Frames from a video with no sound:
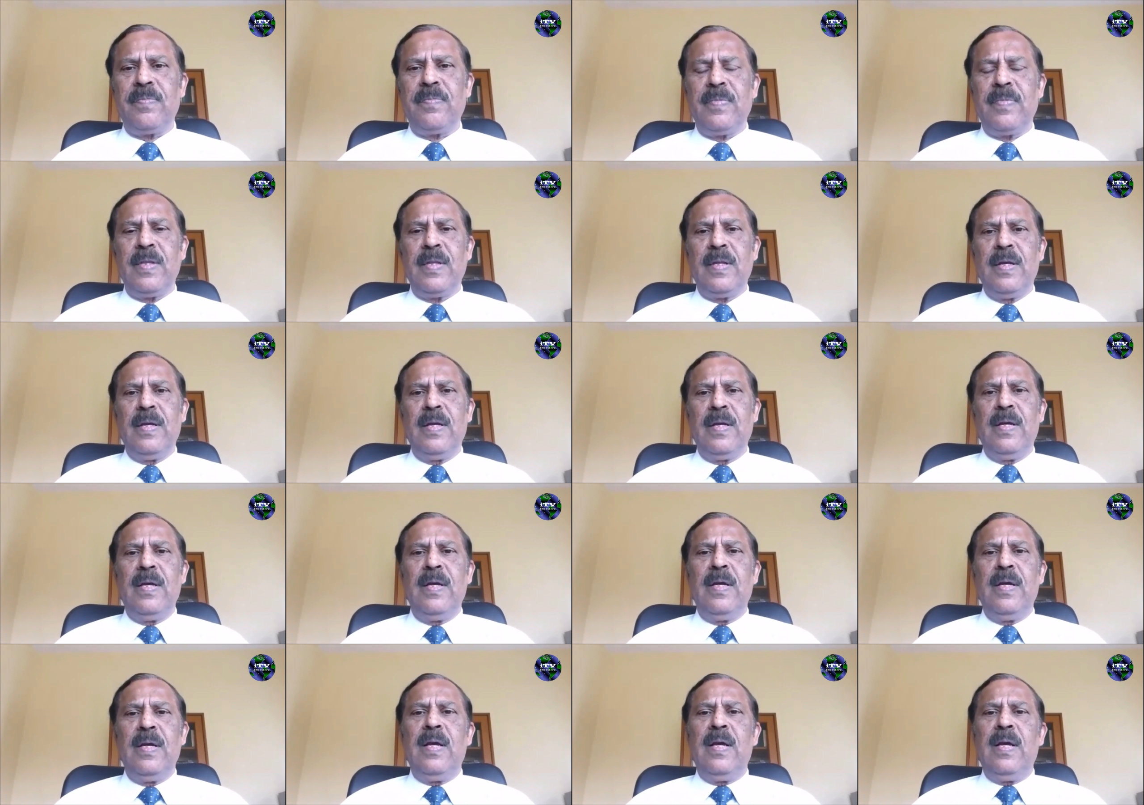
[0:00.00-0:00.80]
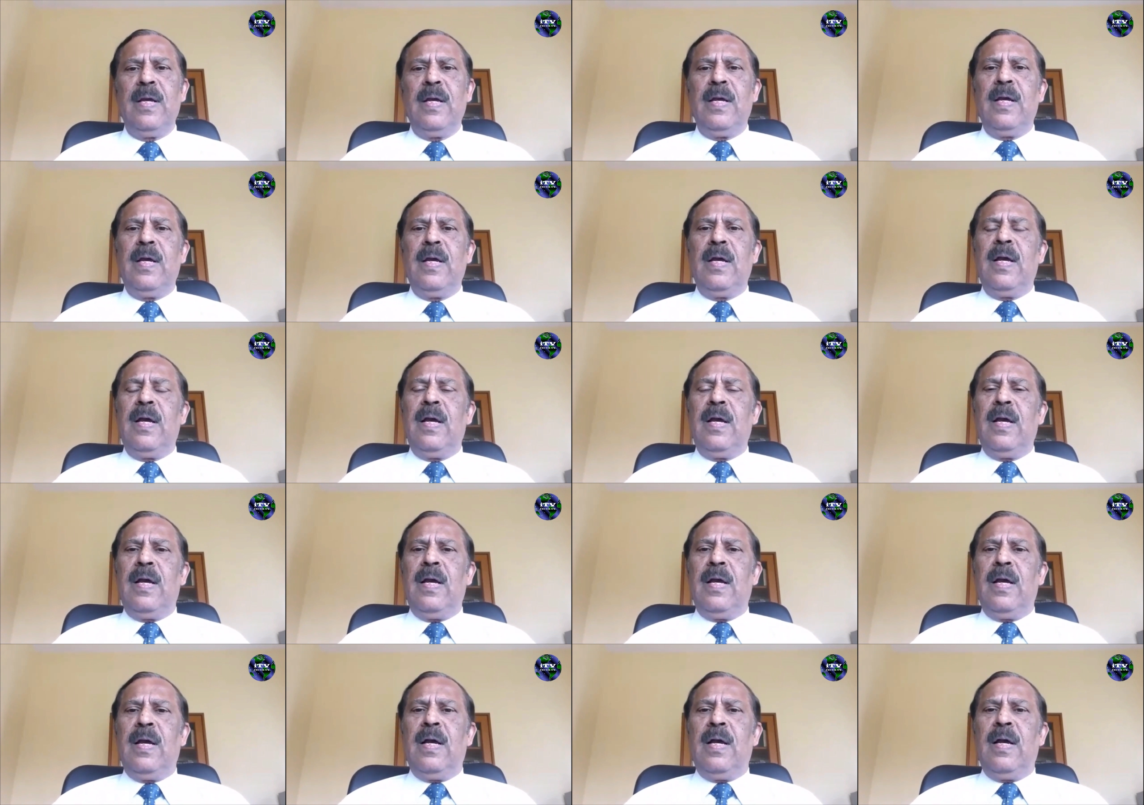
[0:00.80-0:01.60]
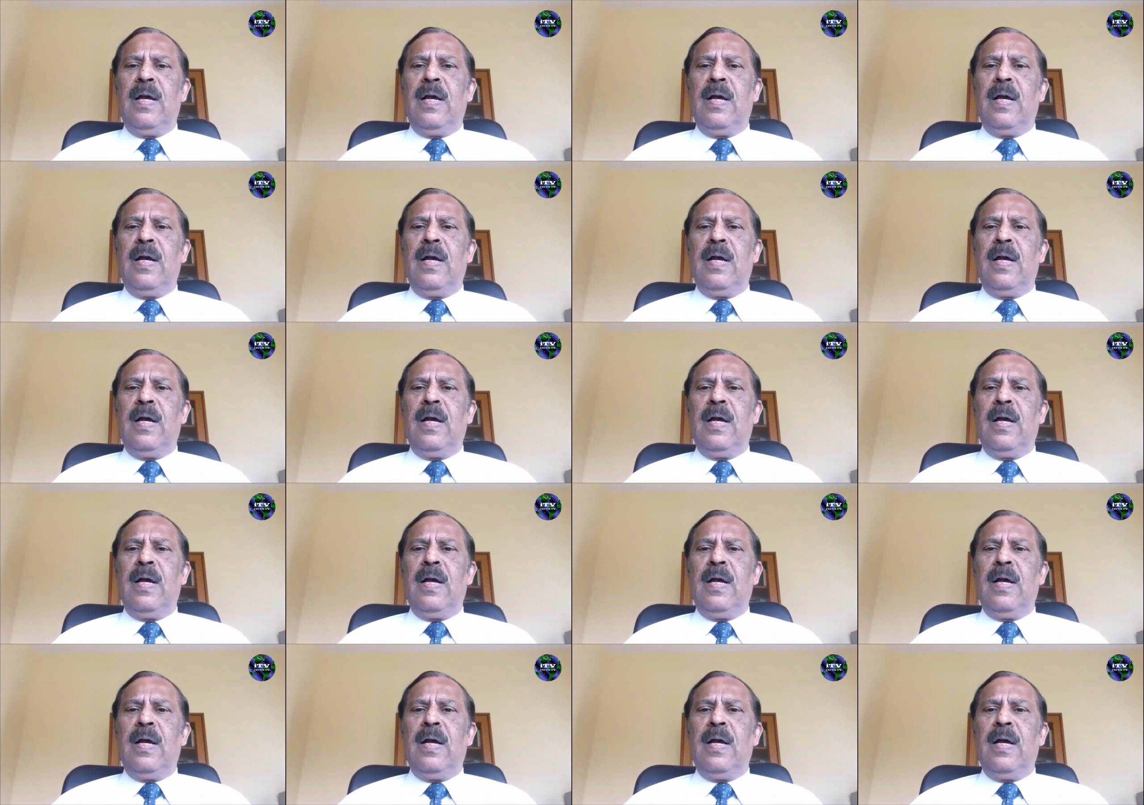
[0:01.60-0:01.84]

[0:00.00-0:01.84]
(silence)